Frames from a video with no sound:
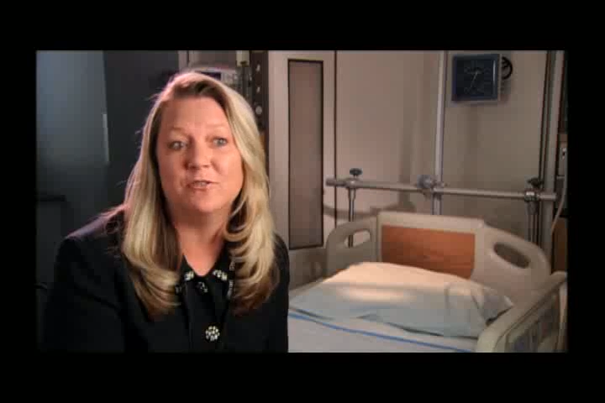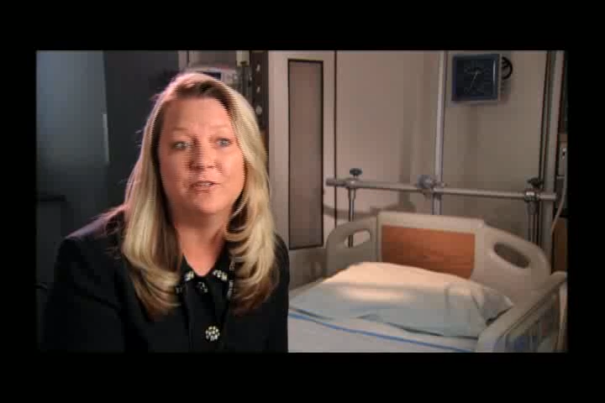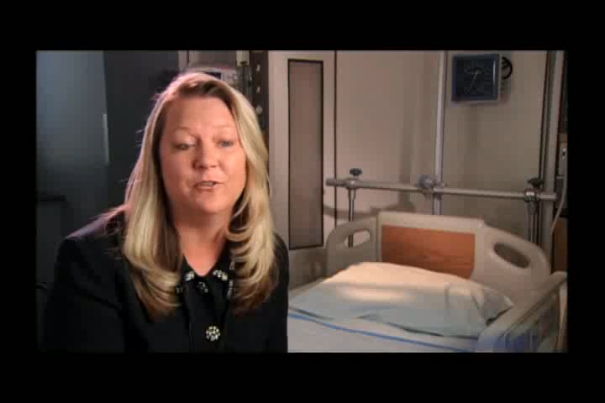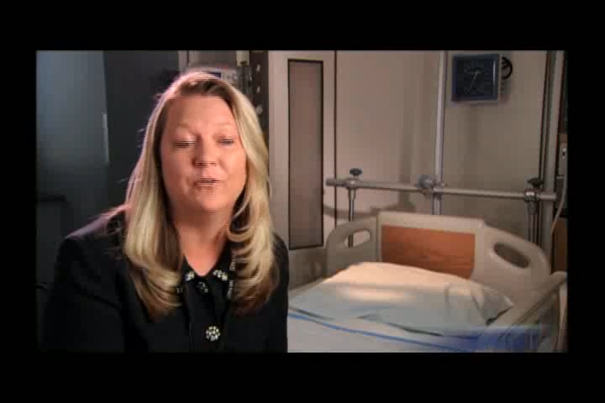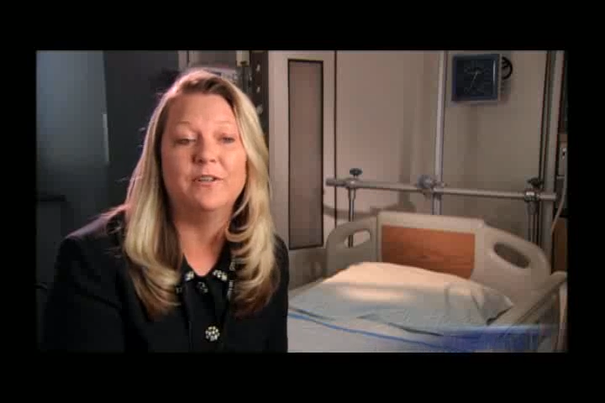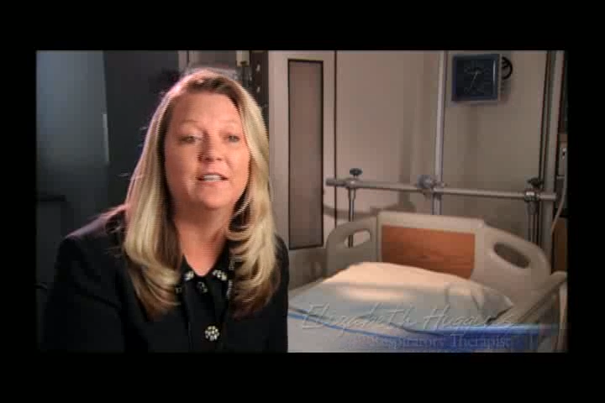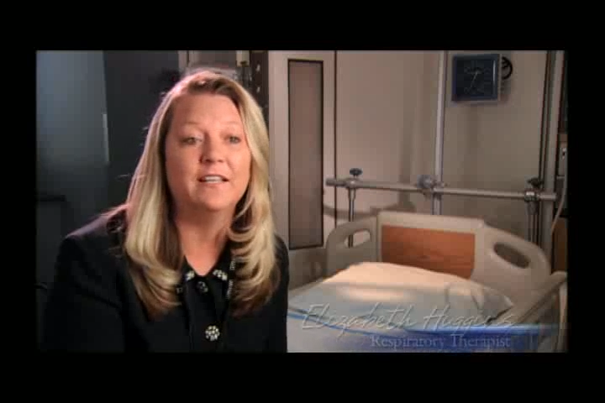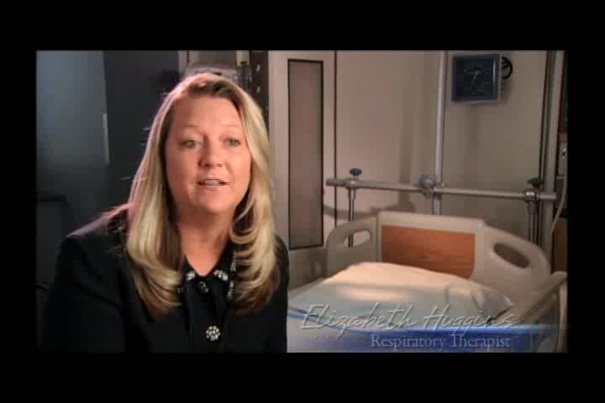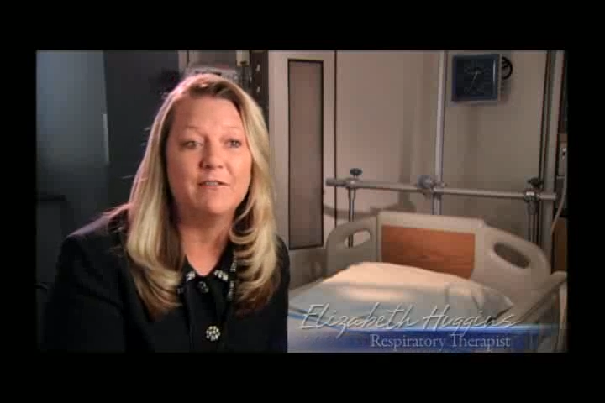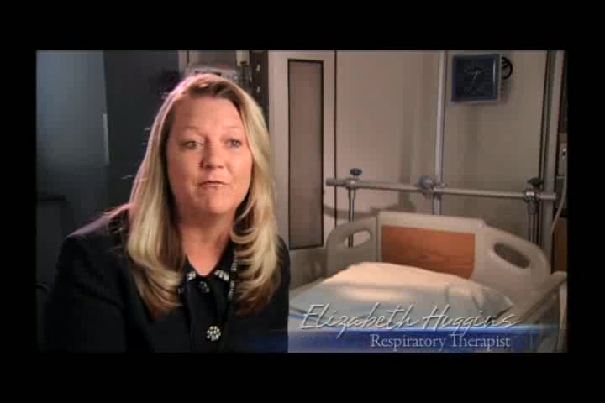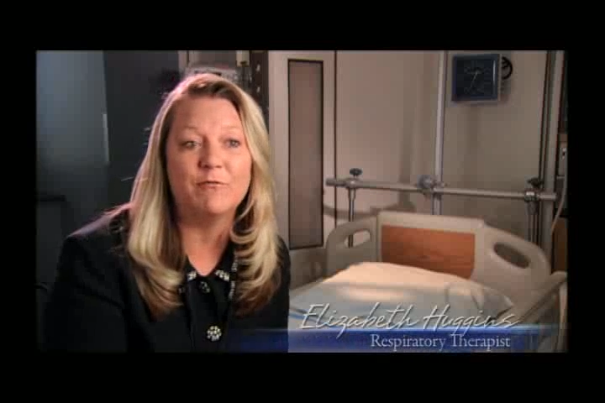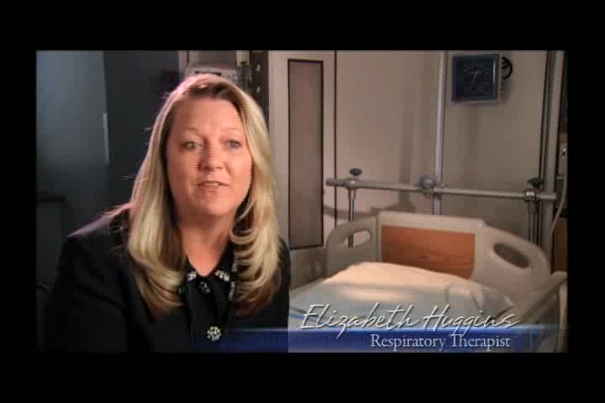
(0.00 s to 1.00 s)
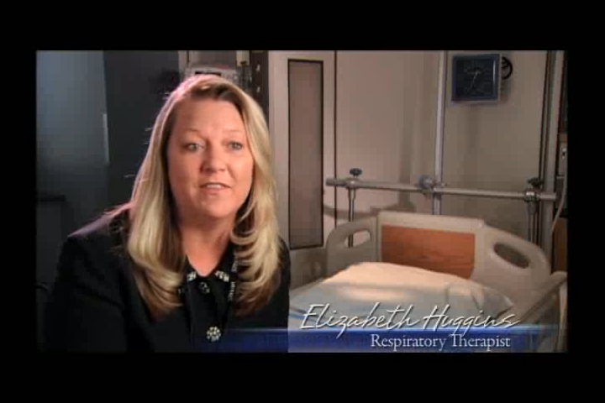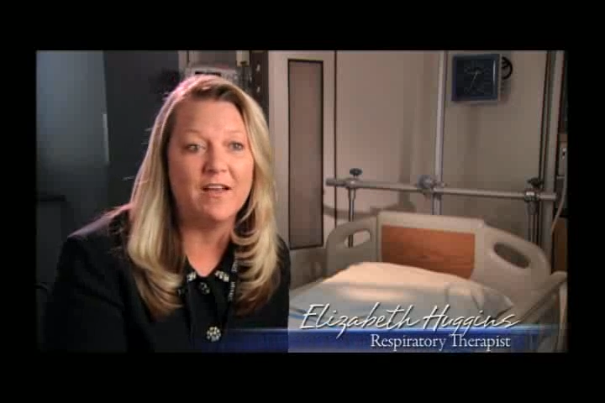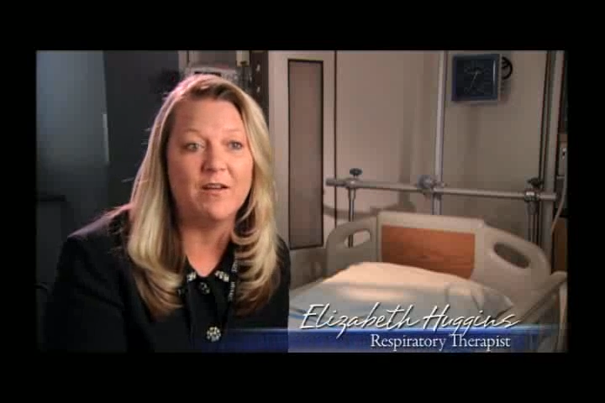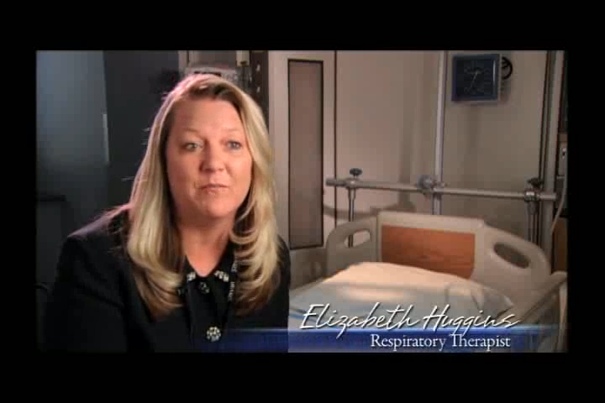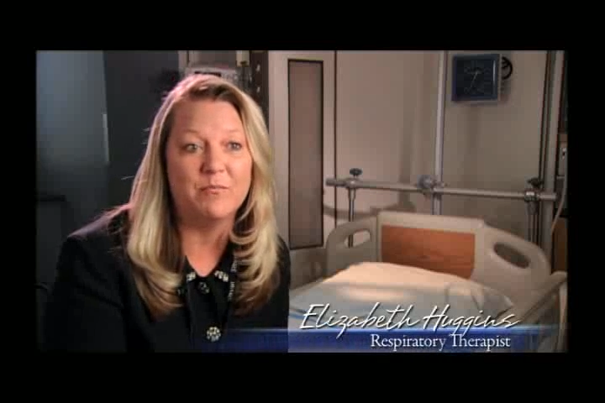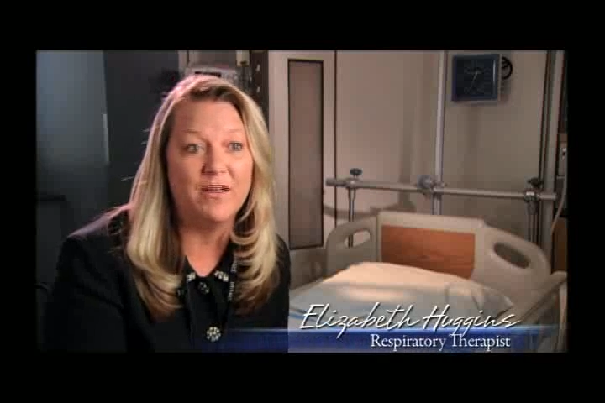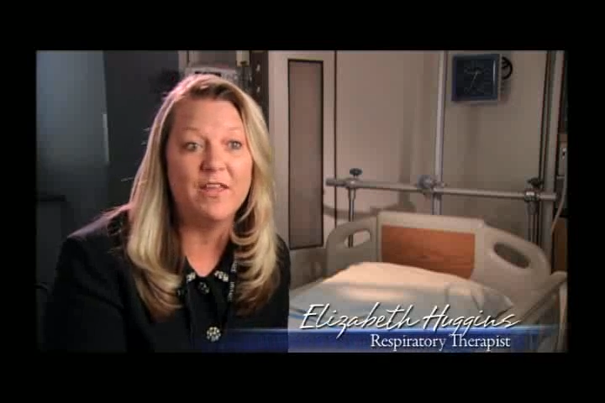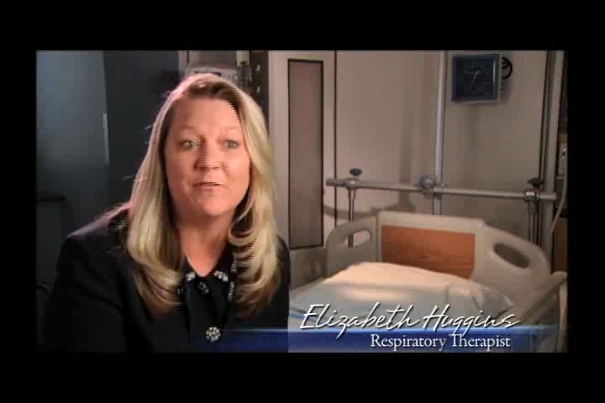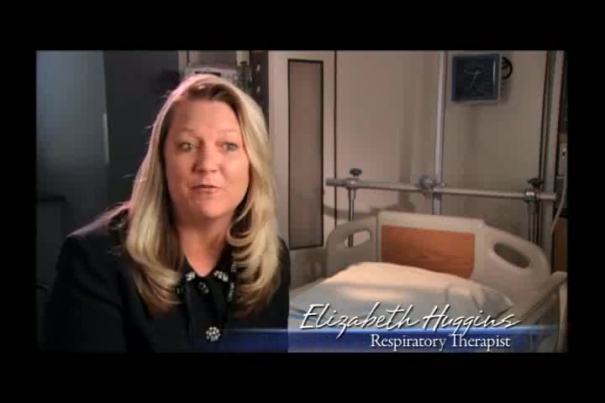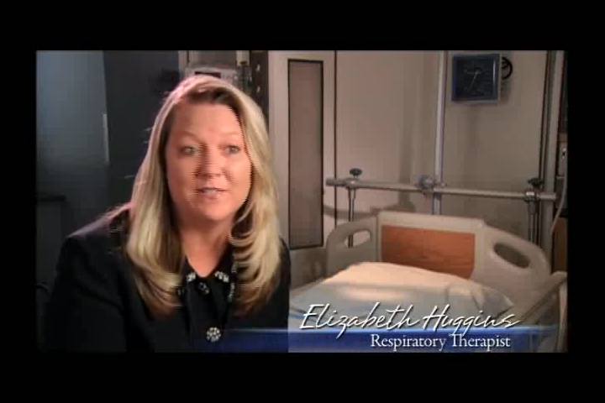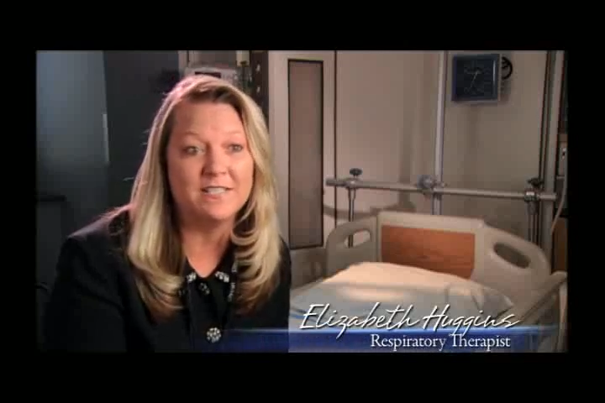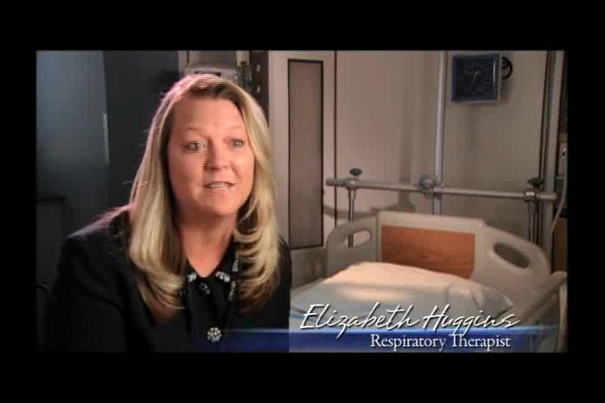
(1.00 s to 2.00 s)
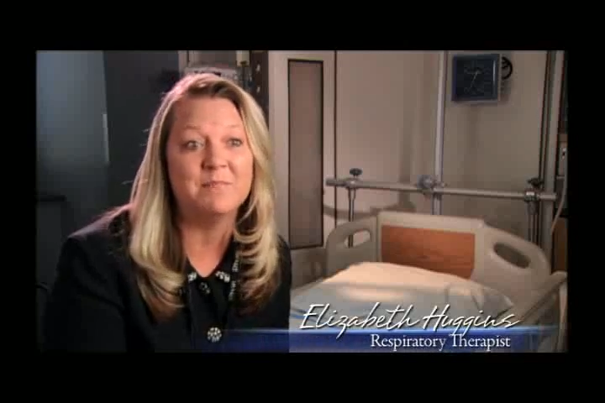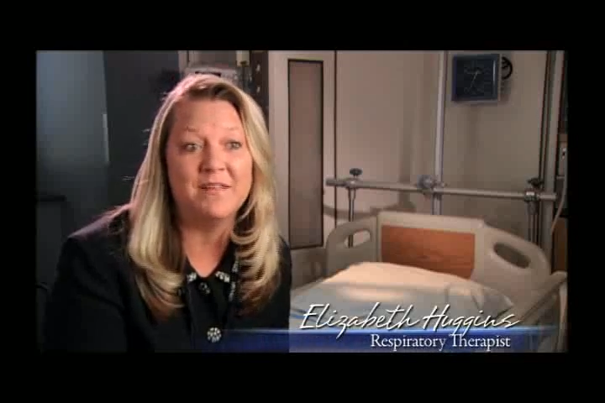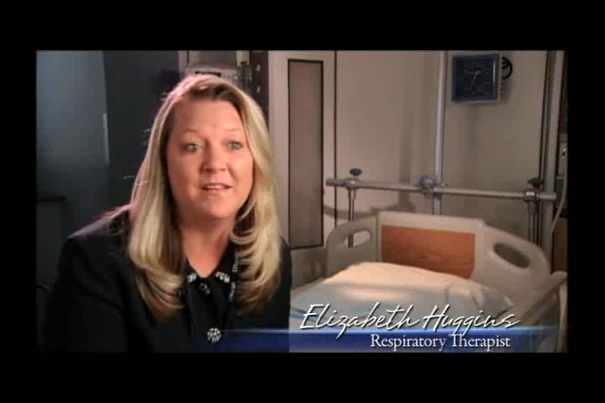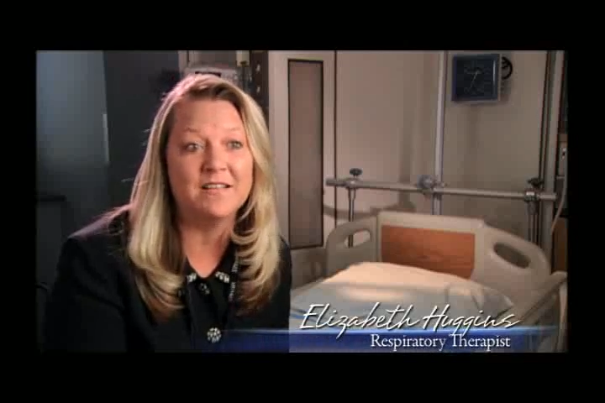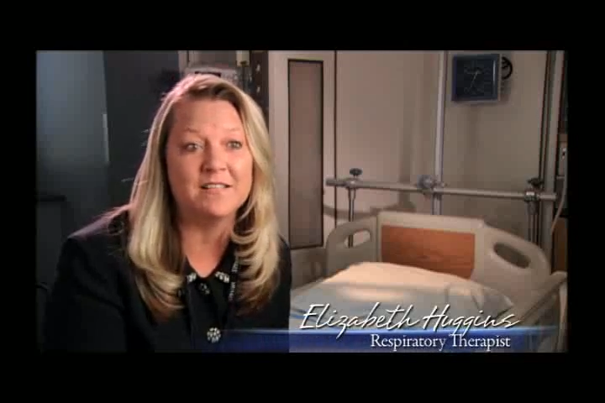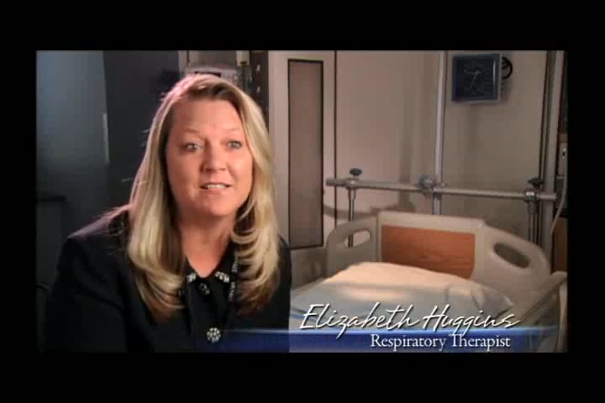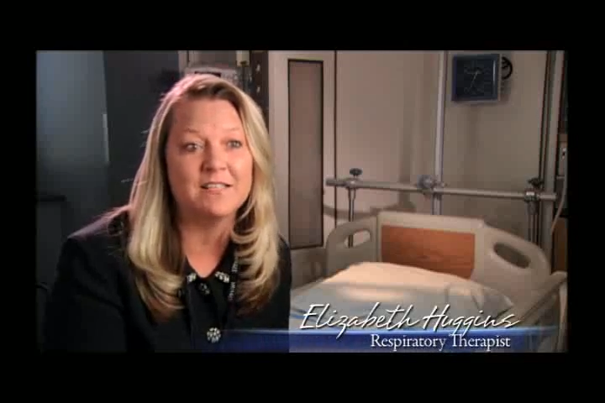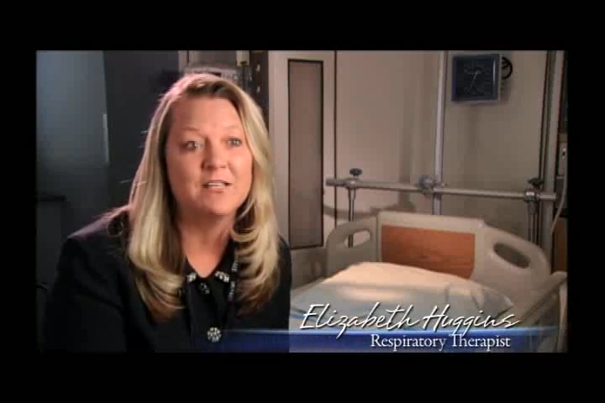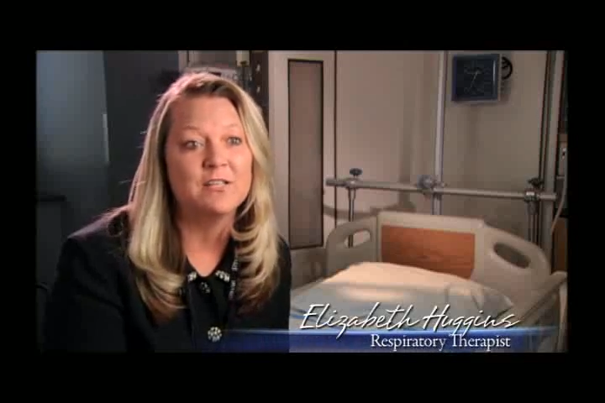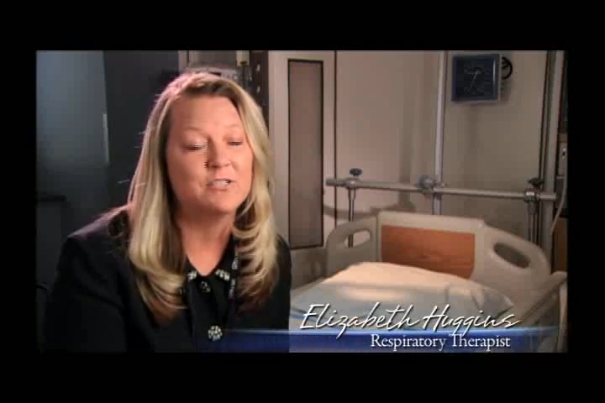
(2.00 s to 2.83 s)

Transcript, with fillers: can only live without breath for 10 minutes,